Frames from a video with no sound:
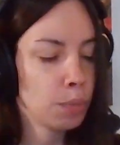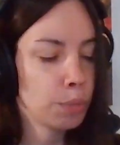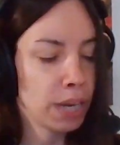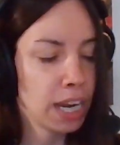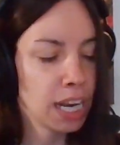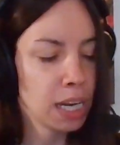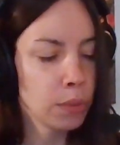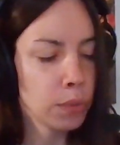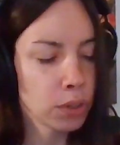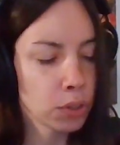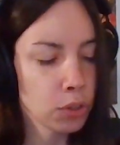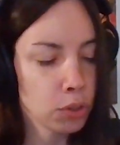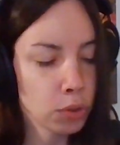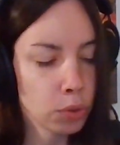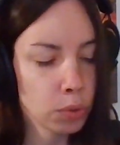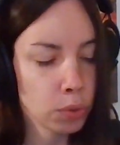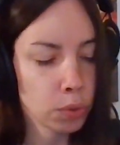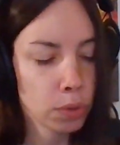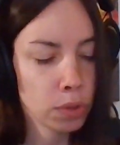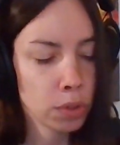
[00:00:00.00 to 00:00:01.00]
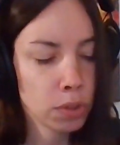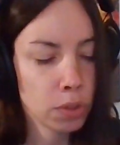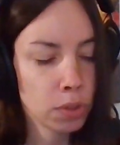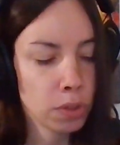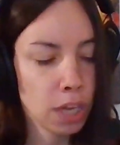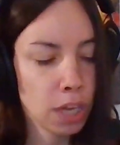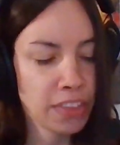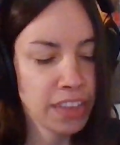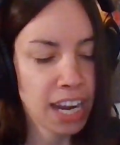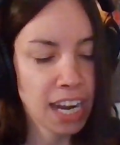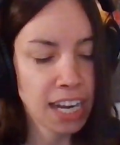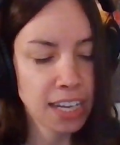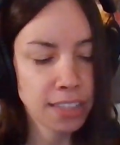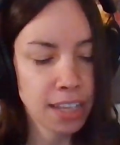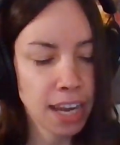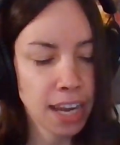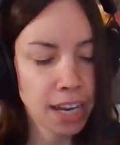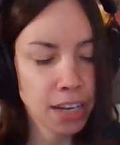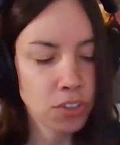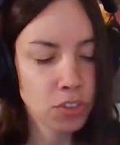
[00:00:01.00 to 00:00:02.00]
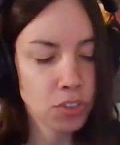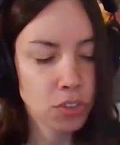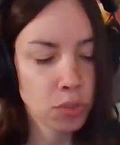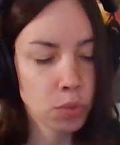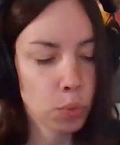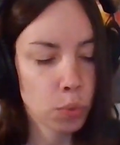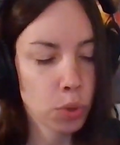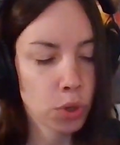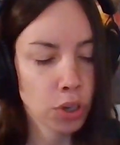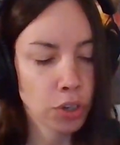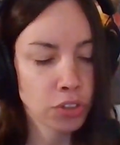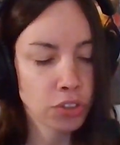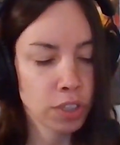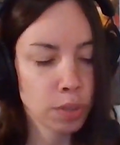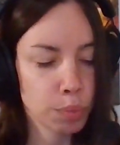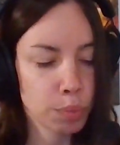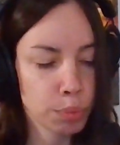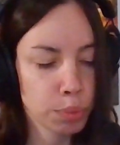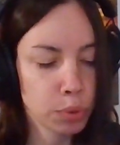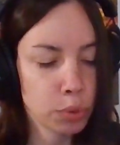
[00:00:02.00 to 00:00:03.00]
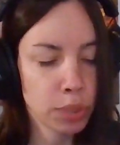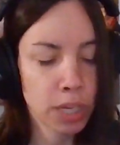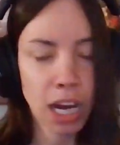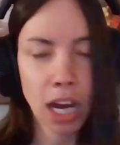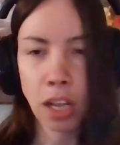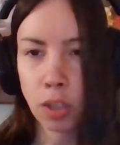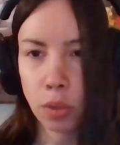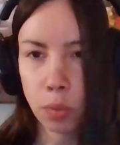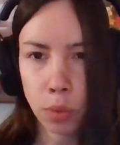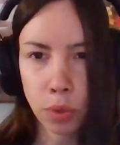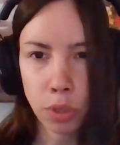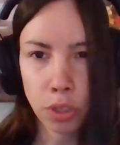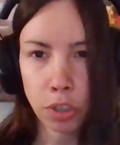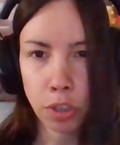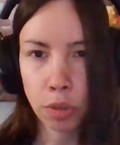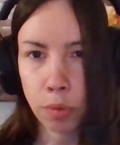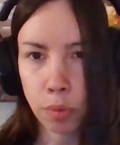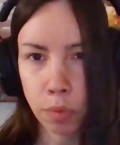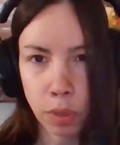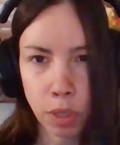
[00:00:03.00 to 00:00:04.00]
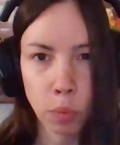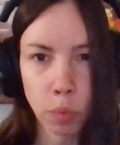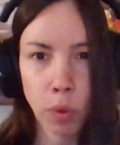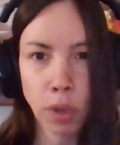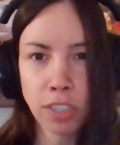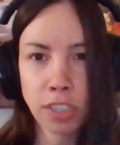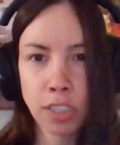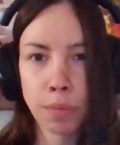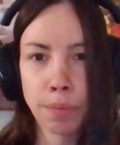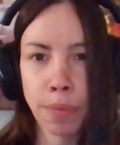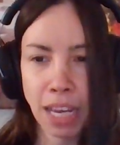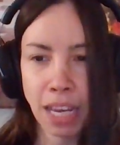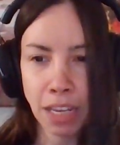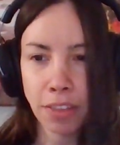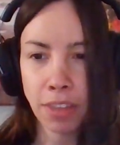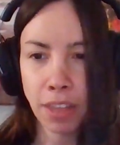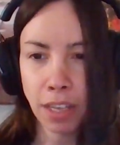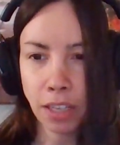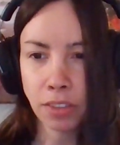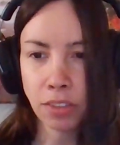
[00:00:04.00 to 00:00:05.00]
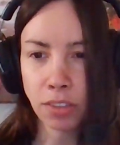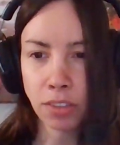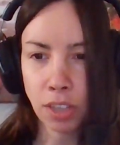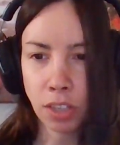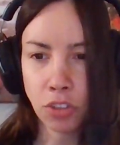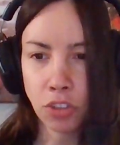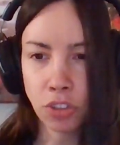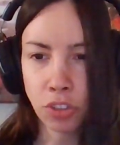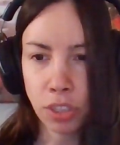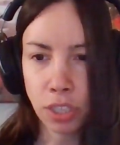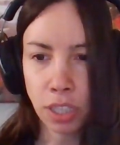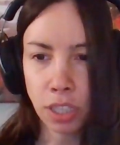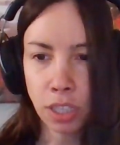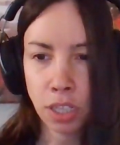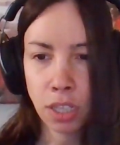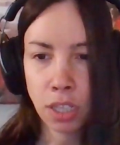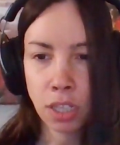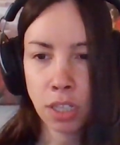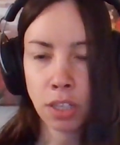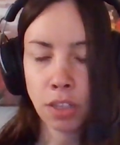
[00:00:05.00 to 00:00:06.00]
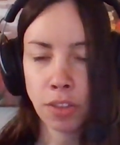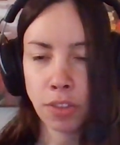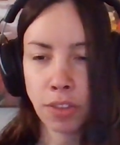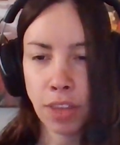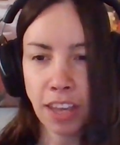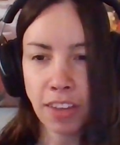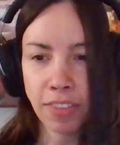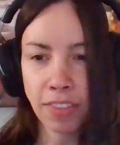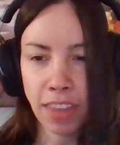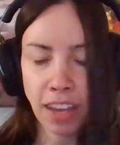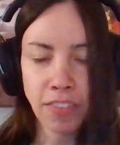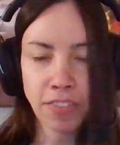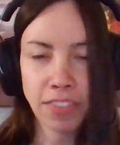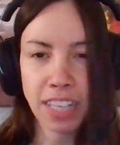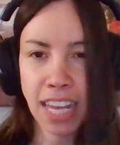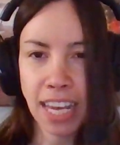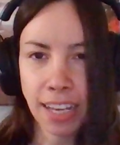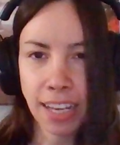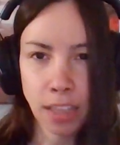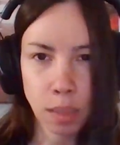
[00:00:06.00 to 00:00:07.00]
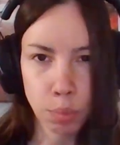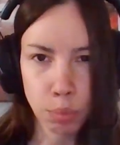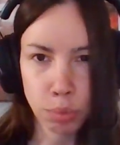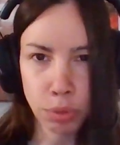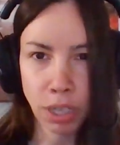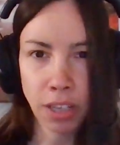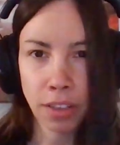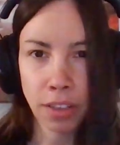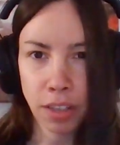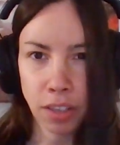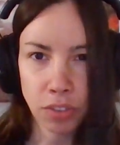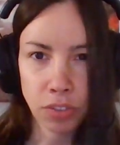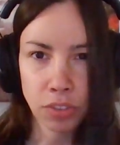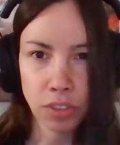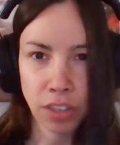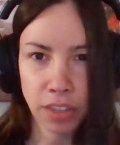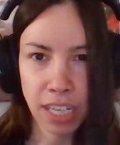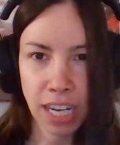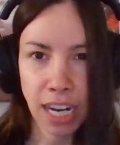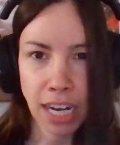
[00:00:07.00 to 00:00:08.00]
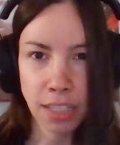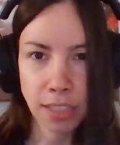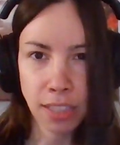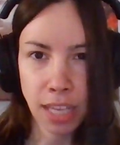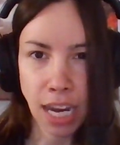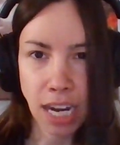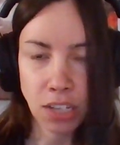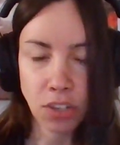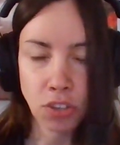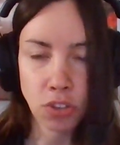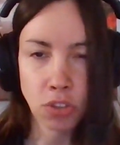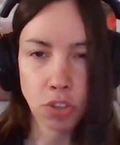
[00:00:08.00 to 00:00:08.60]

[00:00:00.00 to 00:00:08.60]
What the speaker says: But anyone who in the United States works in blue collar work or wants to make things essentially, they've taken the brunt of this in the United States.